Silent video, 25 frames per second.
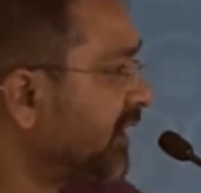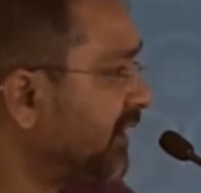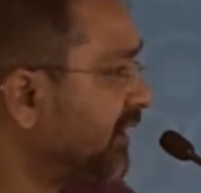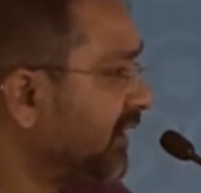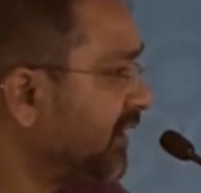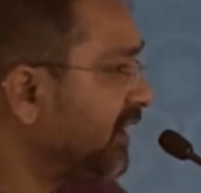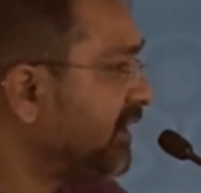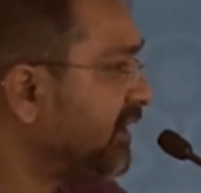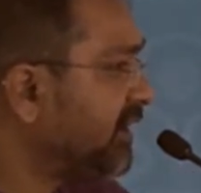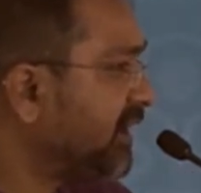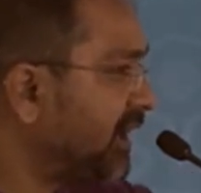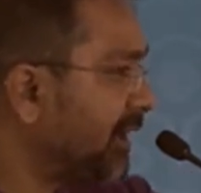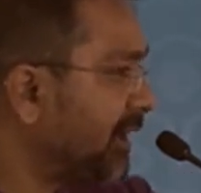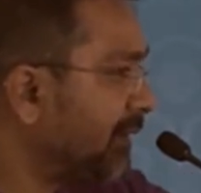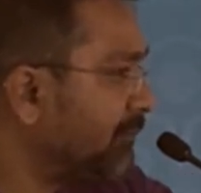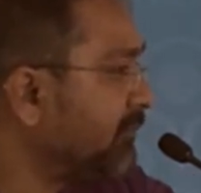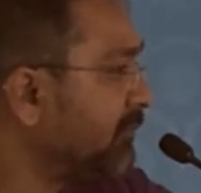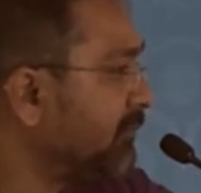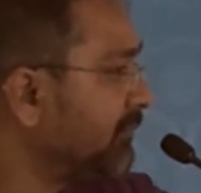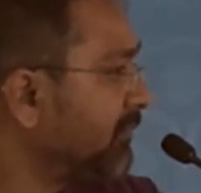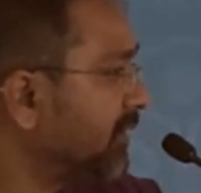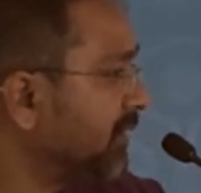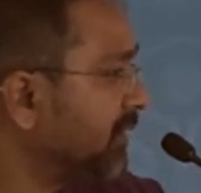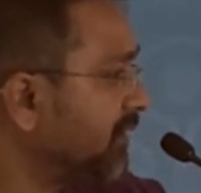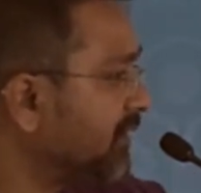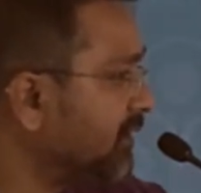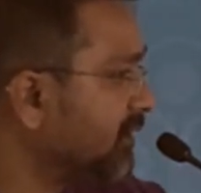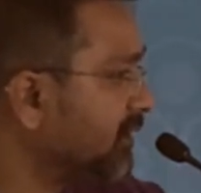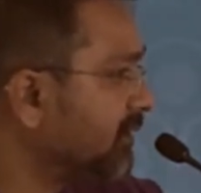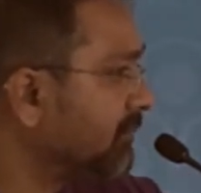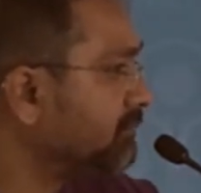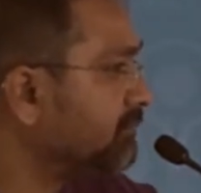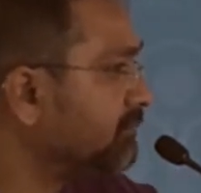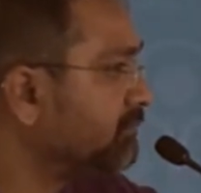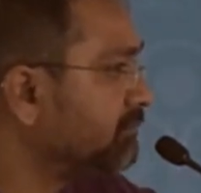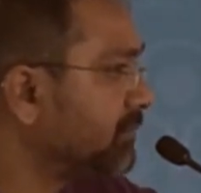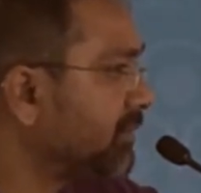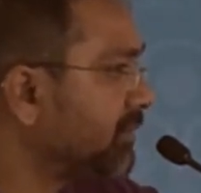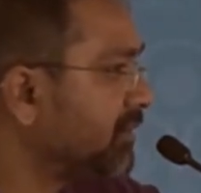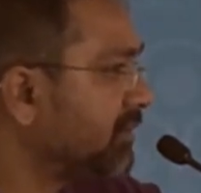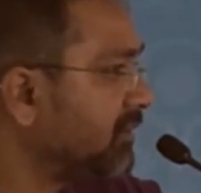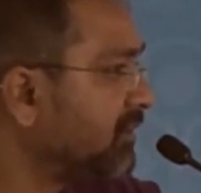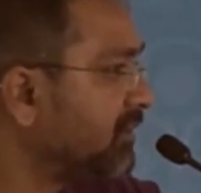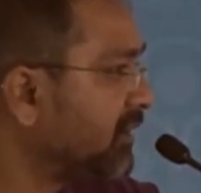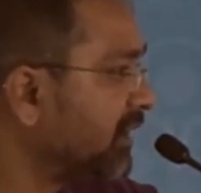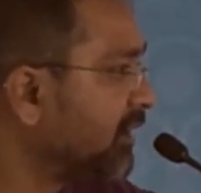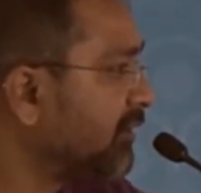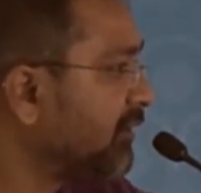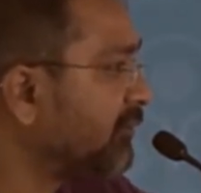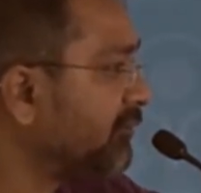it came
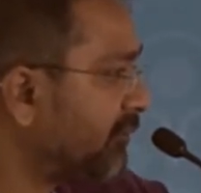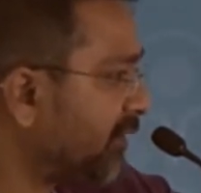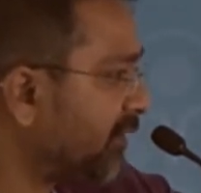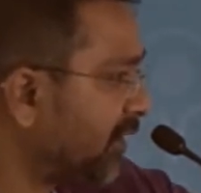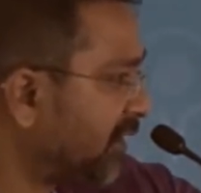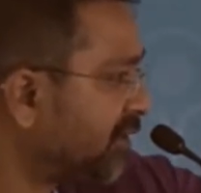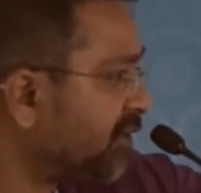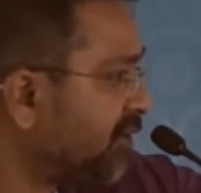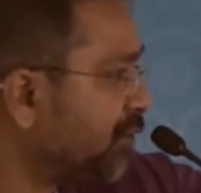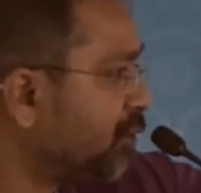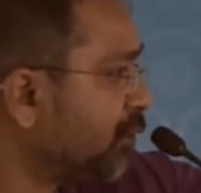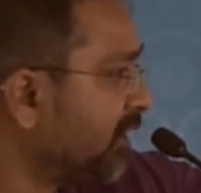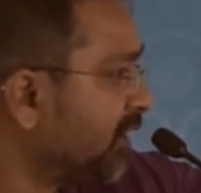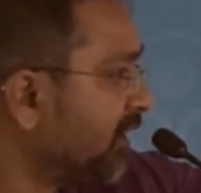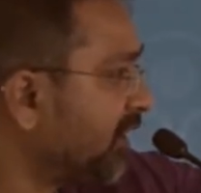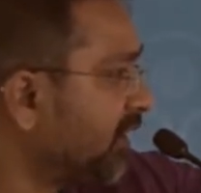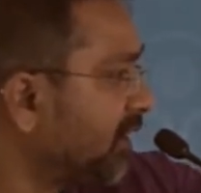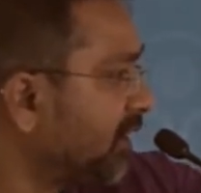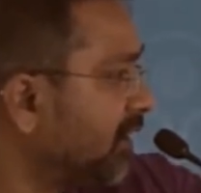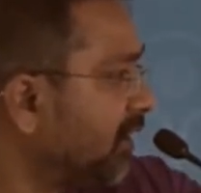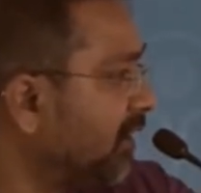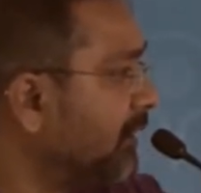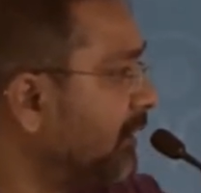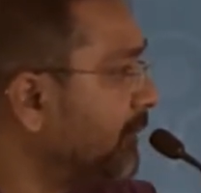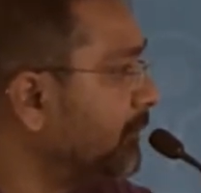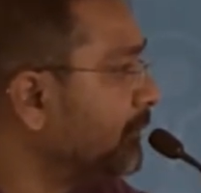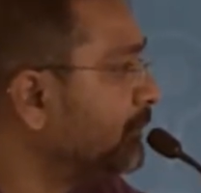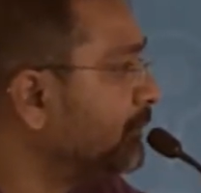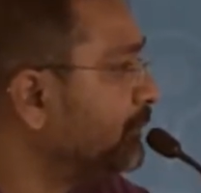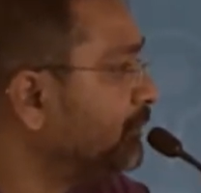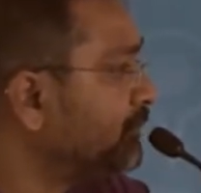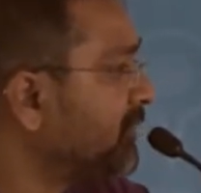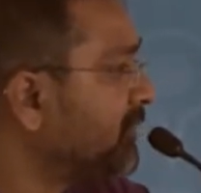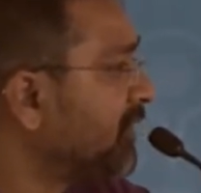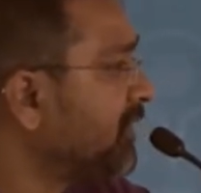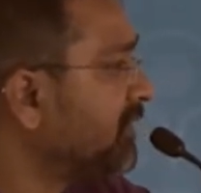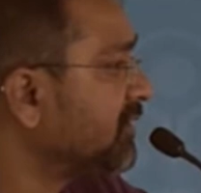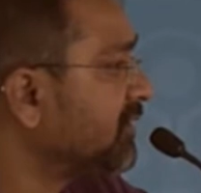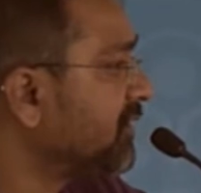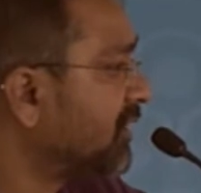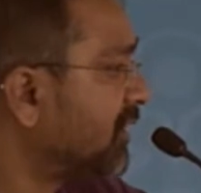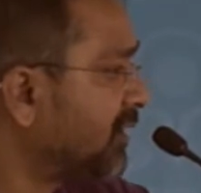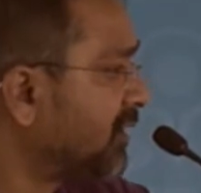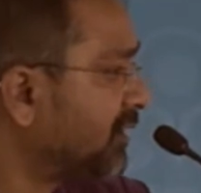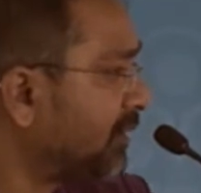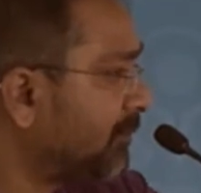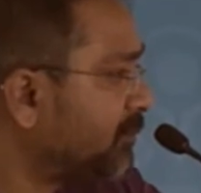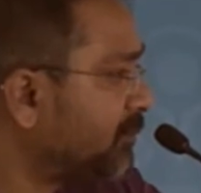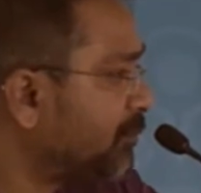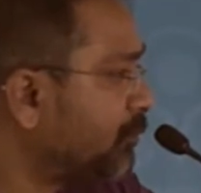like a flood during the
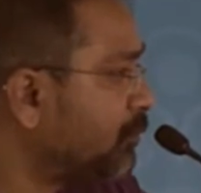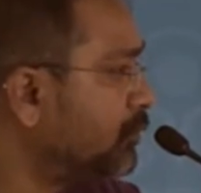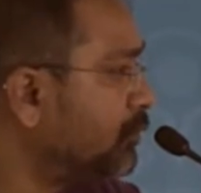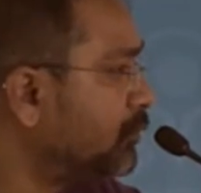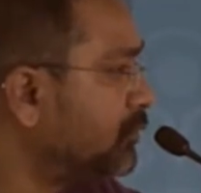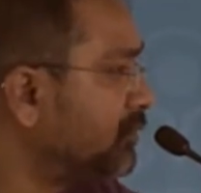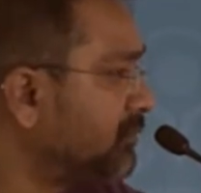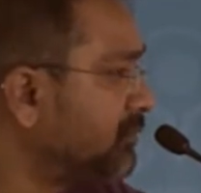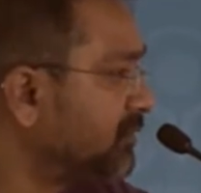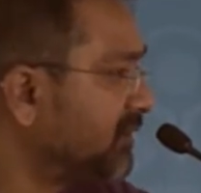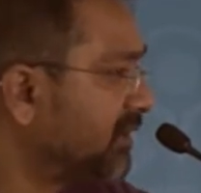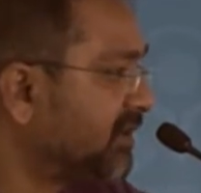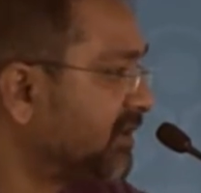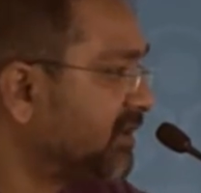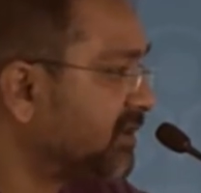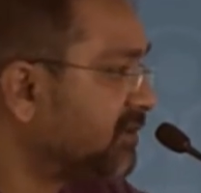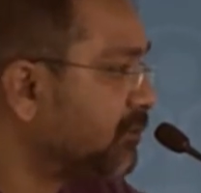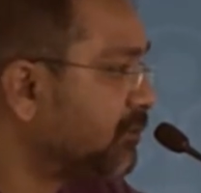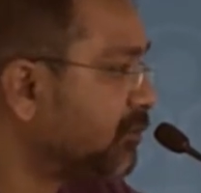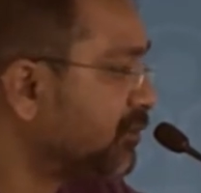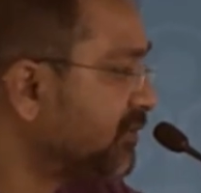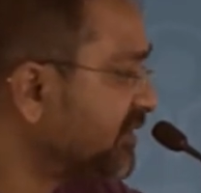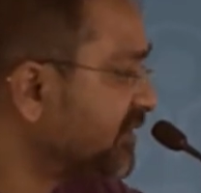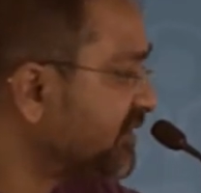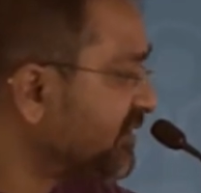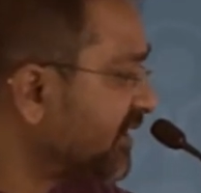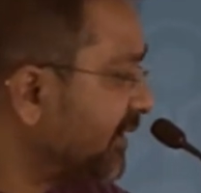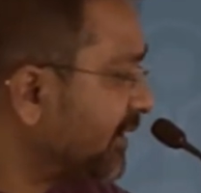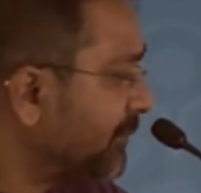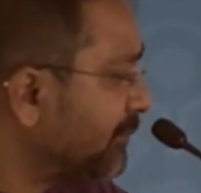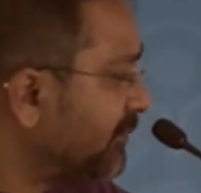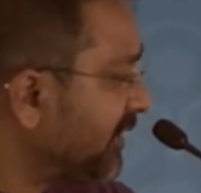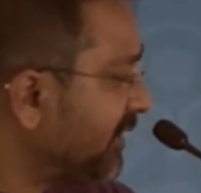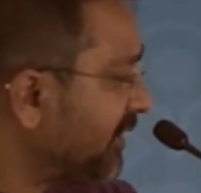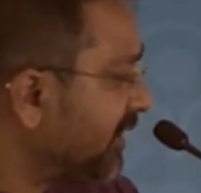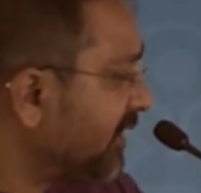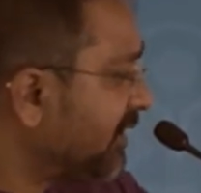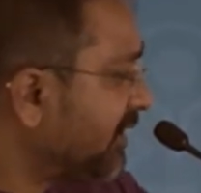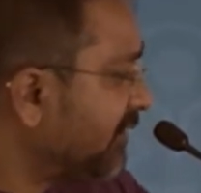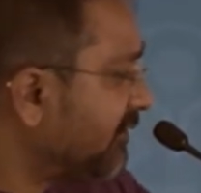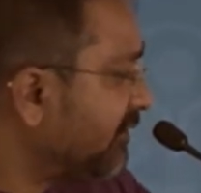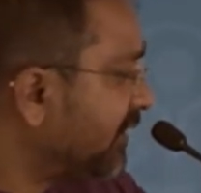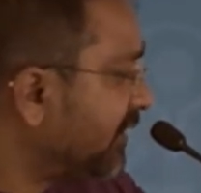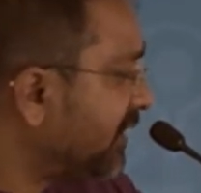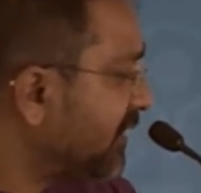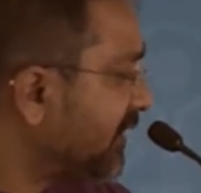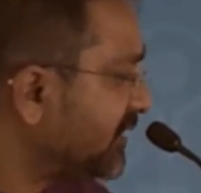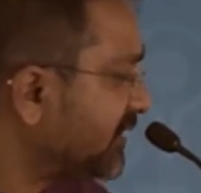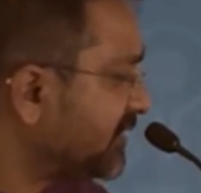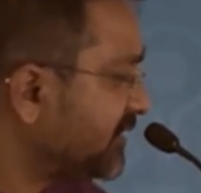run-up to Narendra Modi's campaign, and
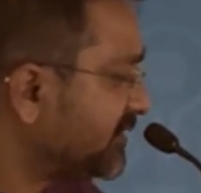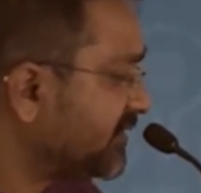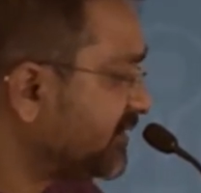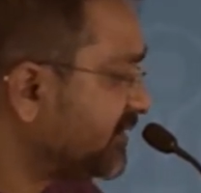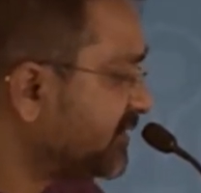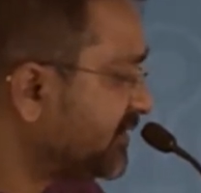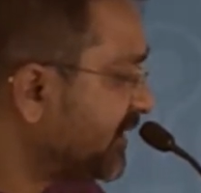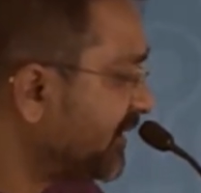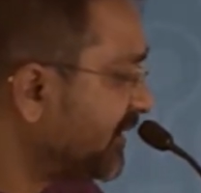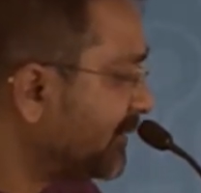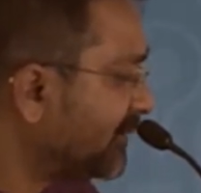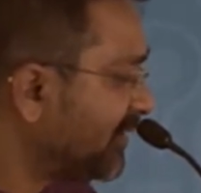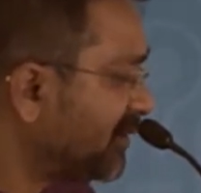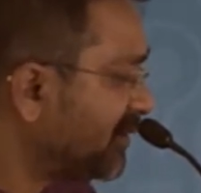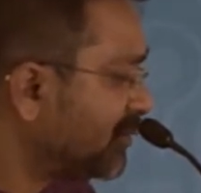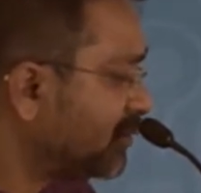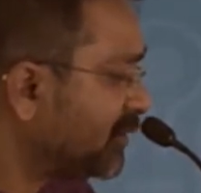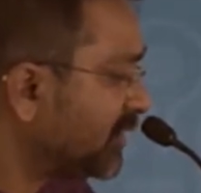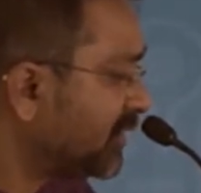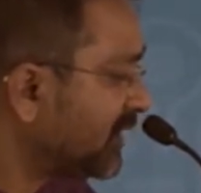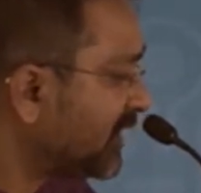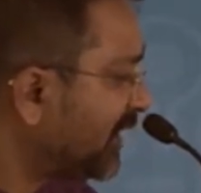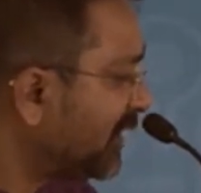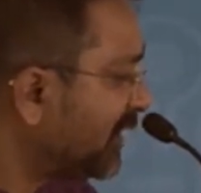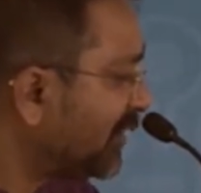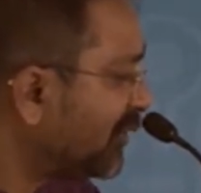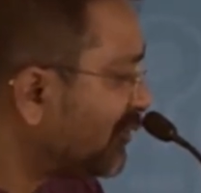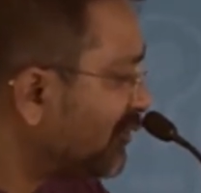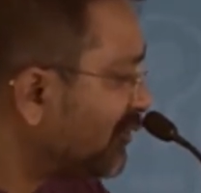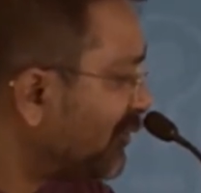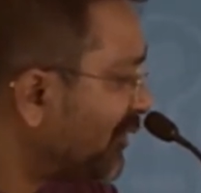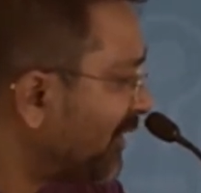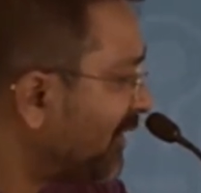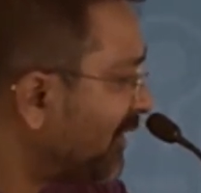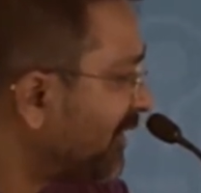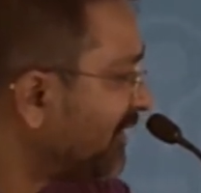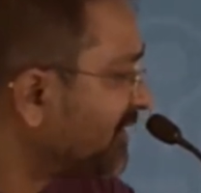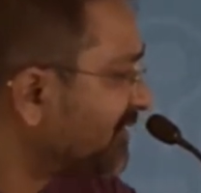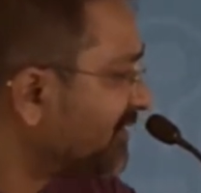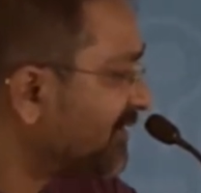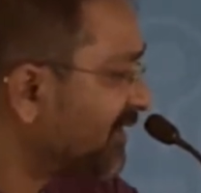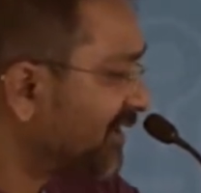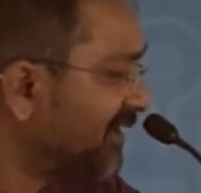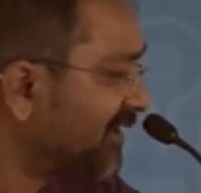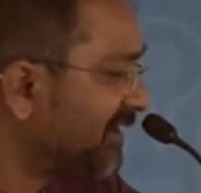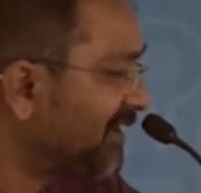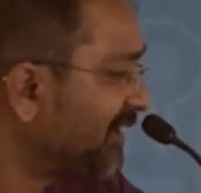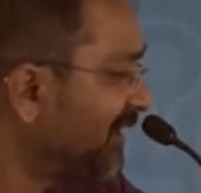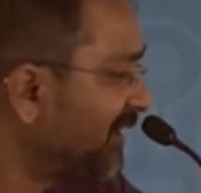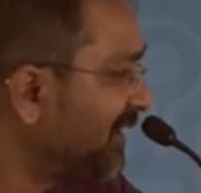because his team, I know the kind of work he's
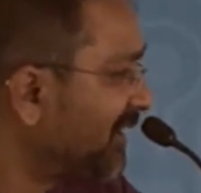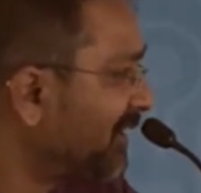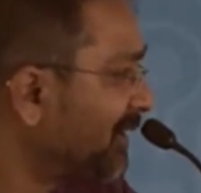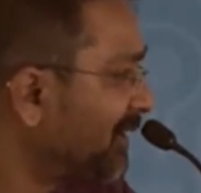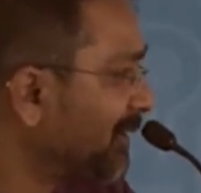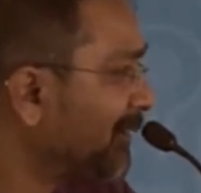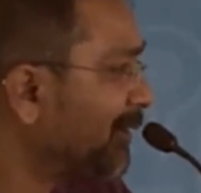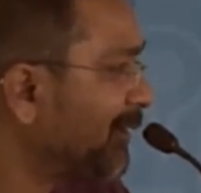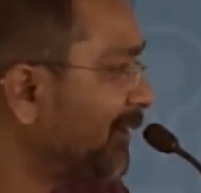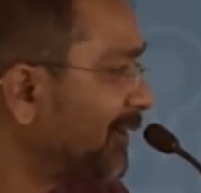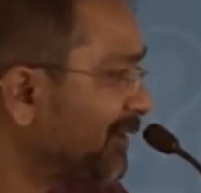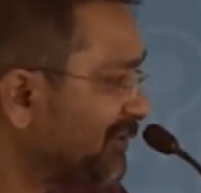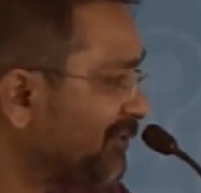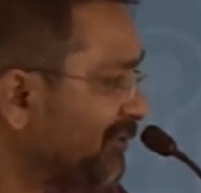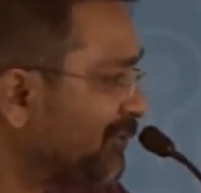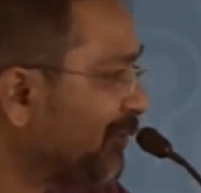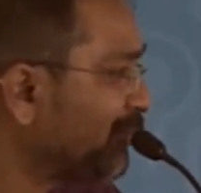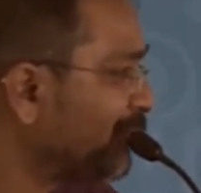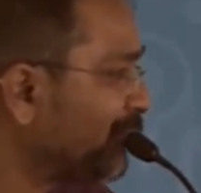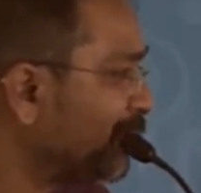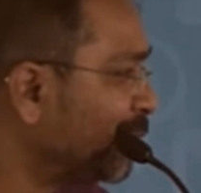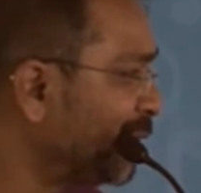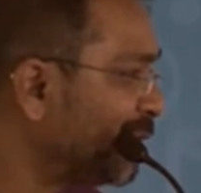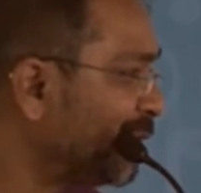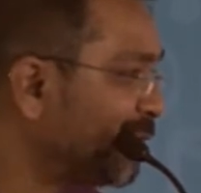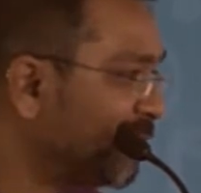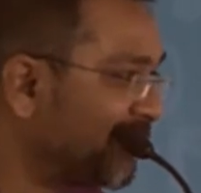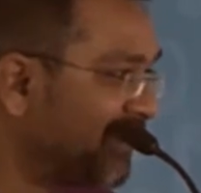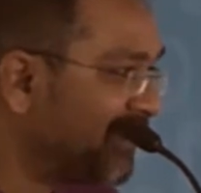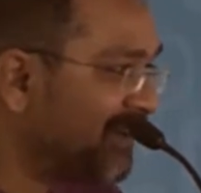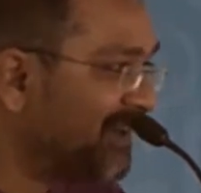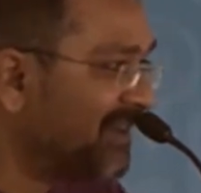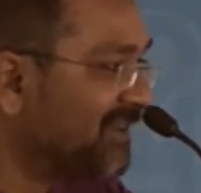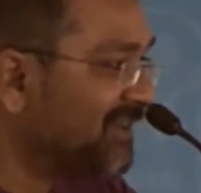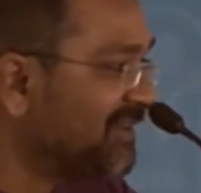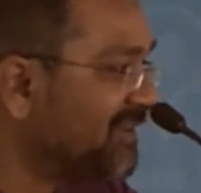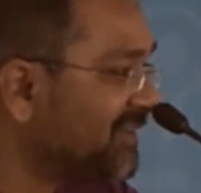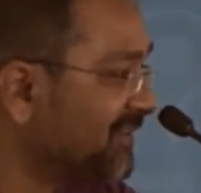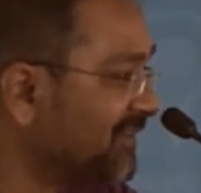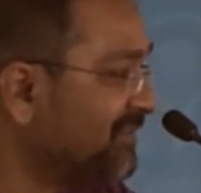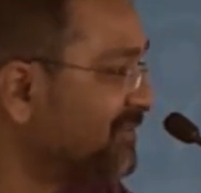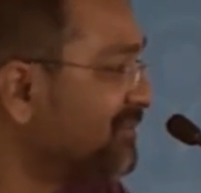done. Let's not go into details.